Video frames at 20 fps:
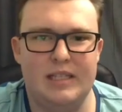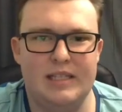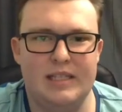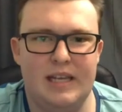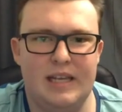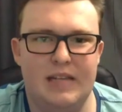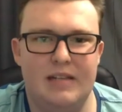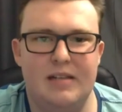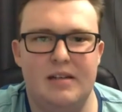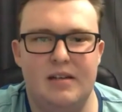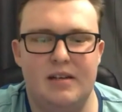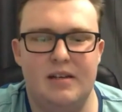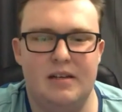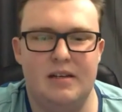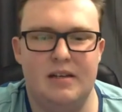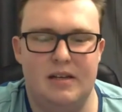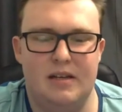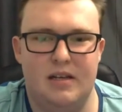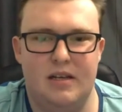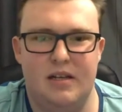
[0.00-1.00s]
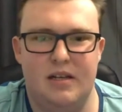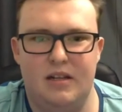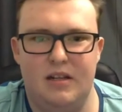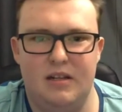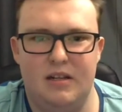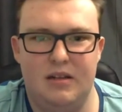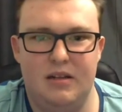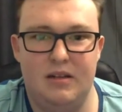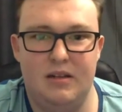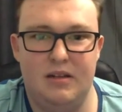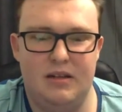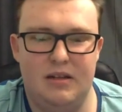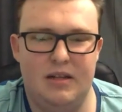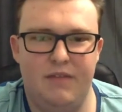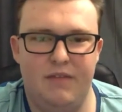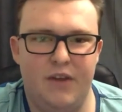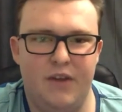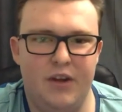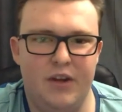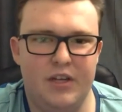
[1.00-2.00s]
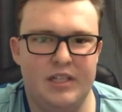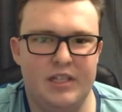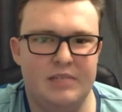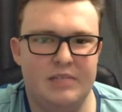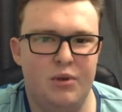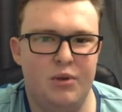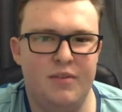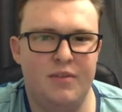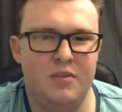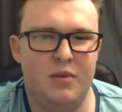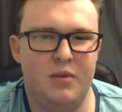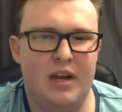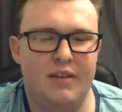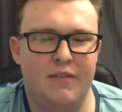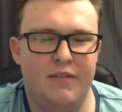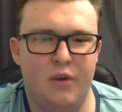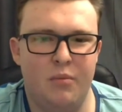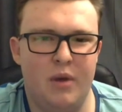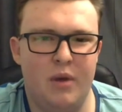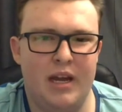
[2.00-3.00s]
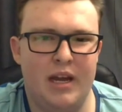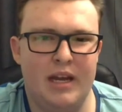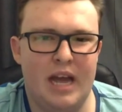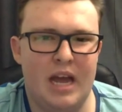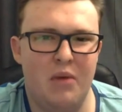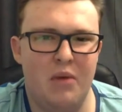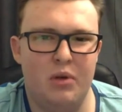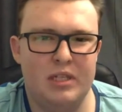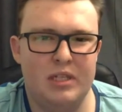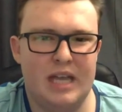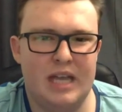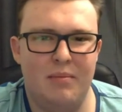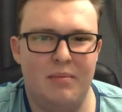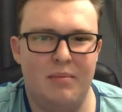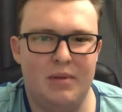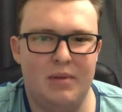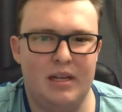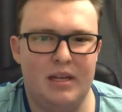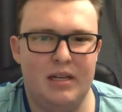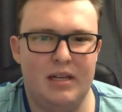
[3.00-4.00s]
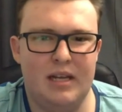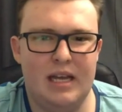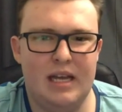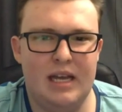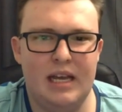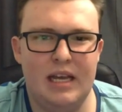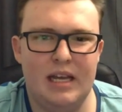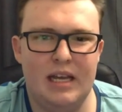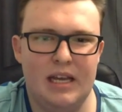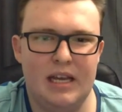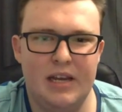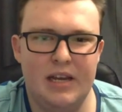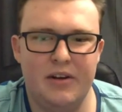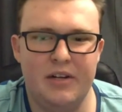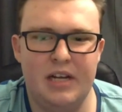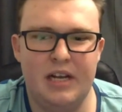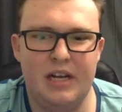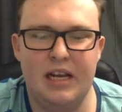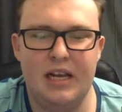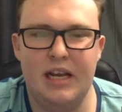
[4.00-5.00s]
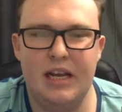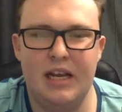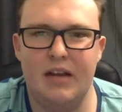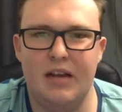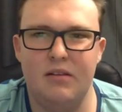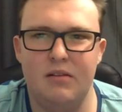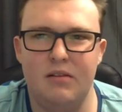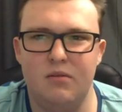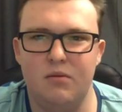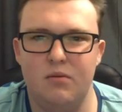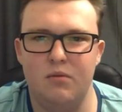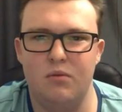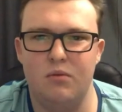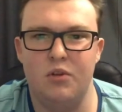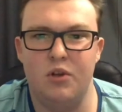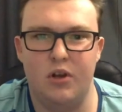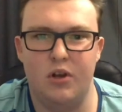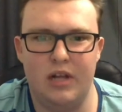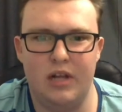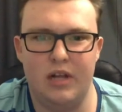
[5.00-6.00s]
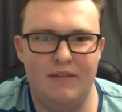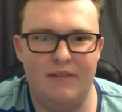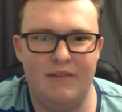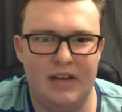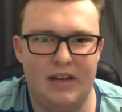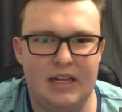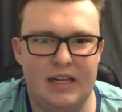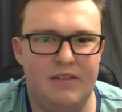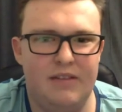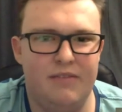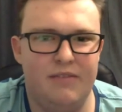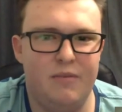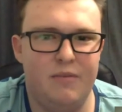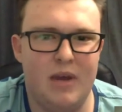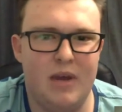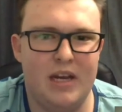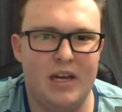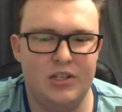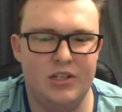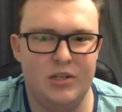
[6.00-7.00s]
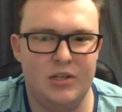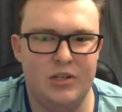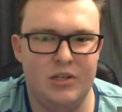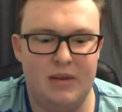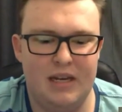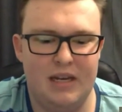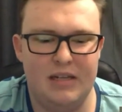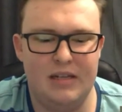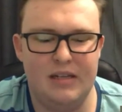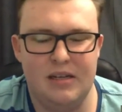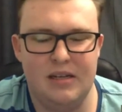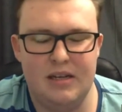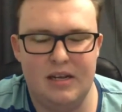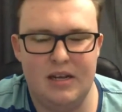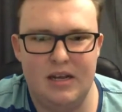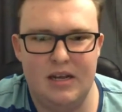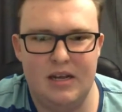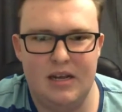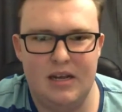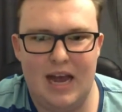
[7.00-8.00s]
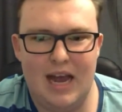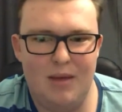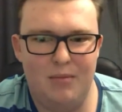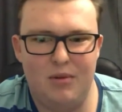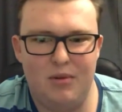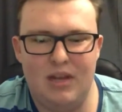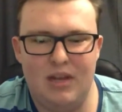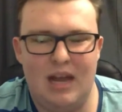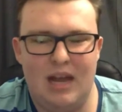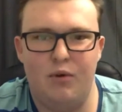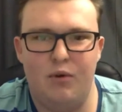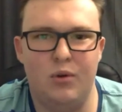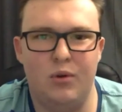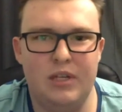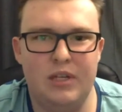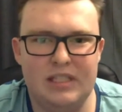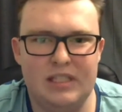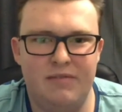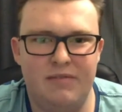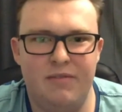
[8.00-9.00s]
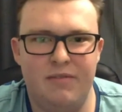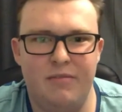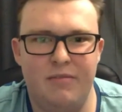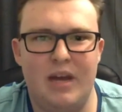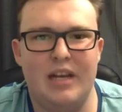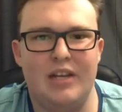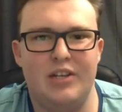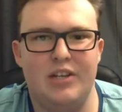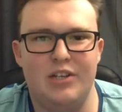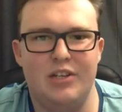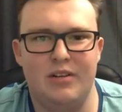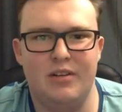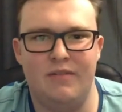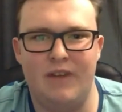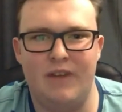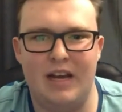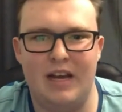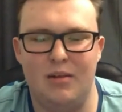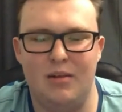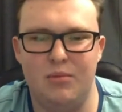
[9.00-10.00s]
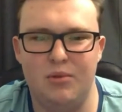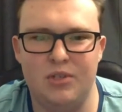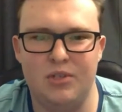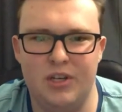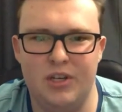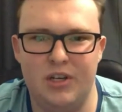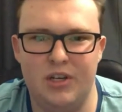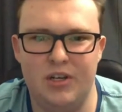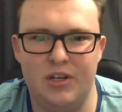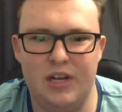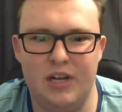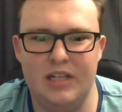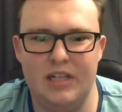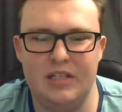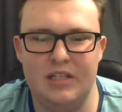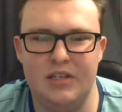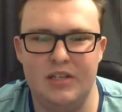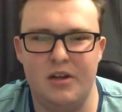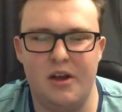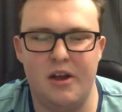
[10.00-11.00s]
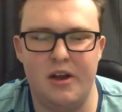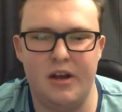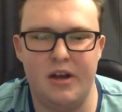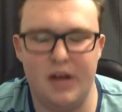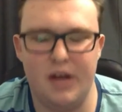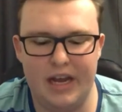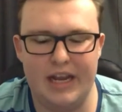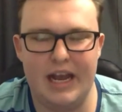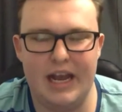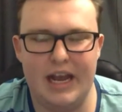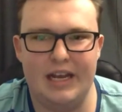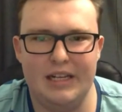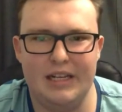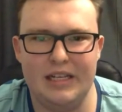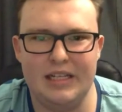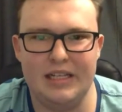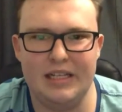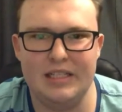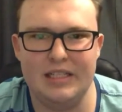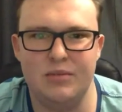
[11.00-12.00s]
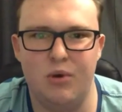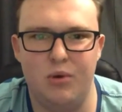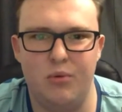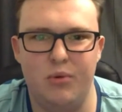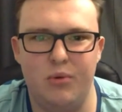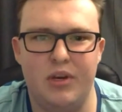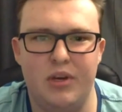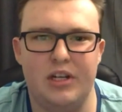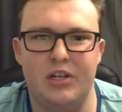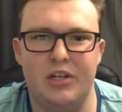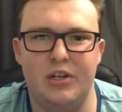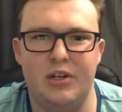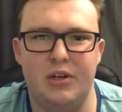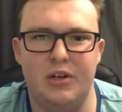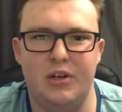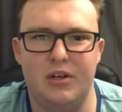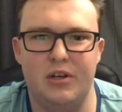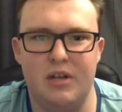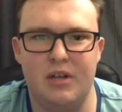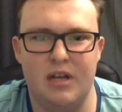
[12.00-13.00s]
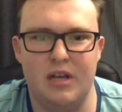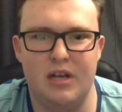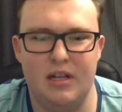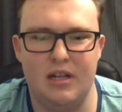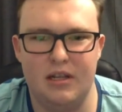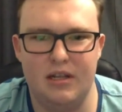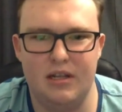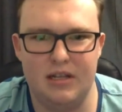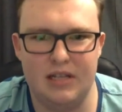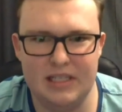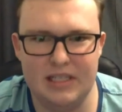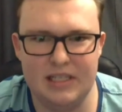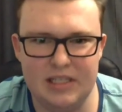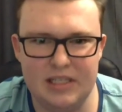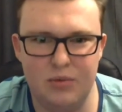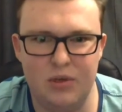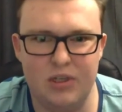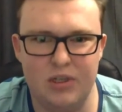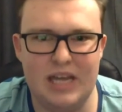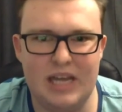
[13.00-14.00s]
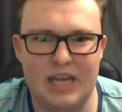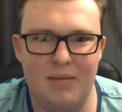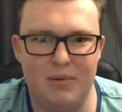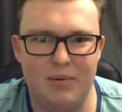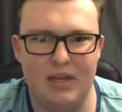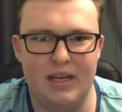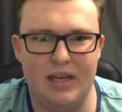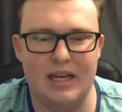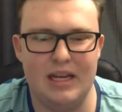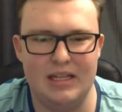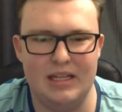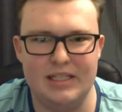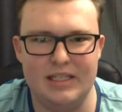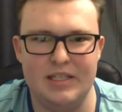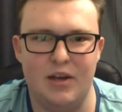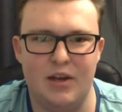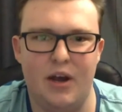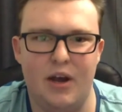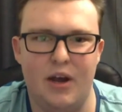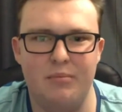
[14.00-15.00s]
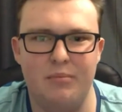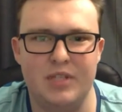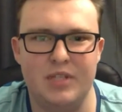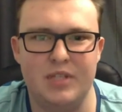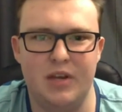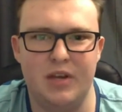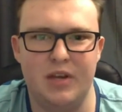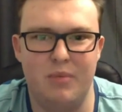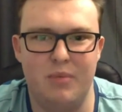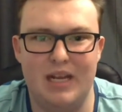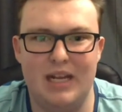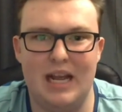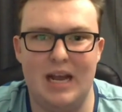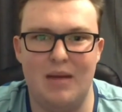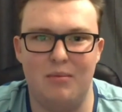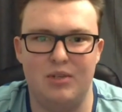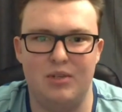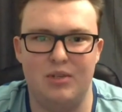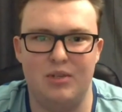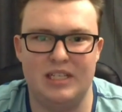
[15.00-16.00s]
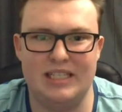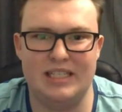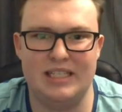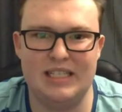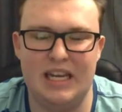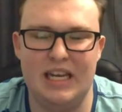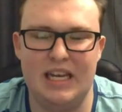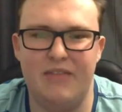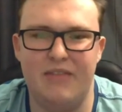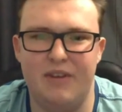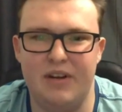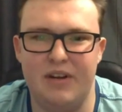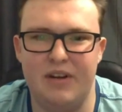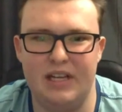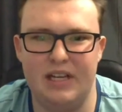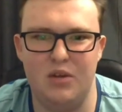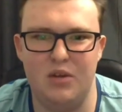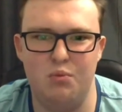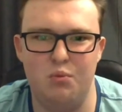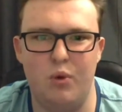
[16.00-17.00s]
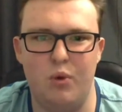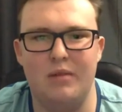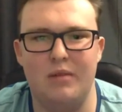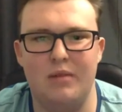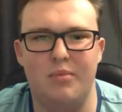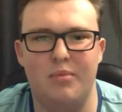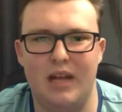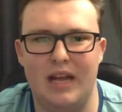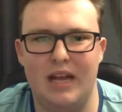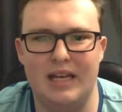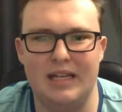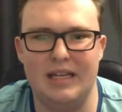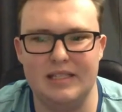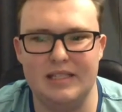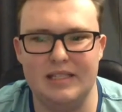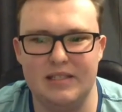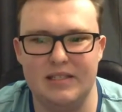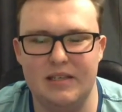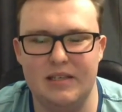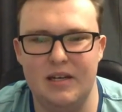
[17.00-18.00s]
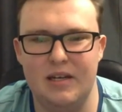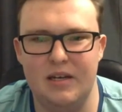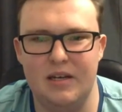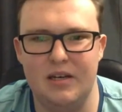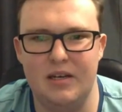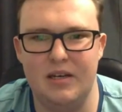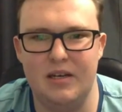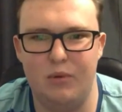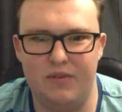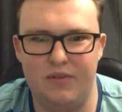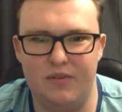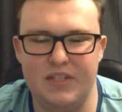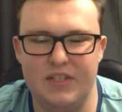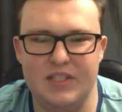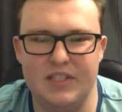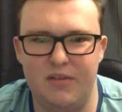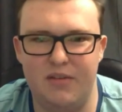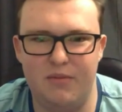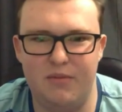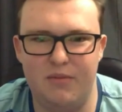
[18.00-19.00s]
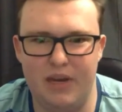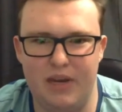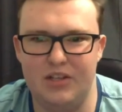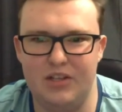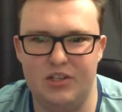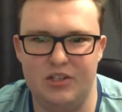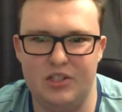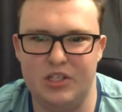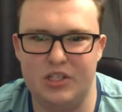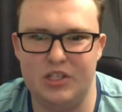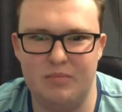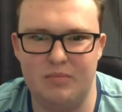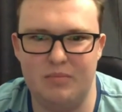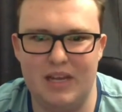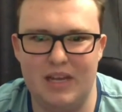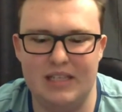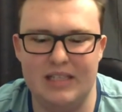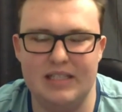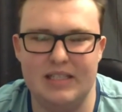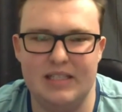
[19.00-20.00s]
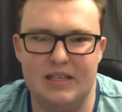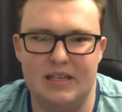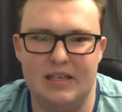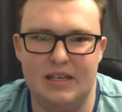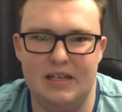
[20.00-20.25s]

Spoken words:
said the focus moves away from, okay, what's happening here, here, and here, not having any information, to being able to have all this information available to you and go, okay, this is what we're going to do, this is what's happening at this time. So being able to see everything in one place with the software just means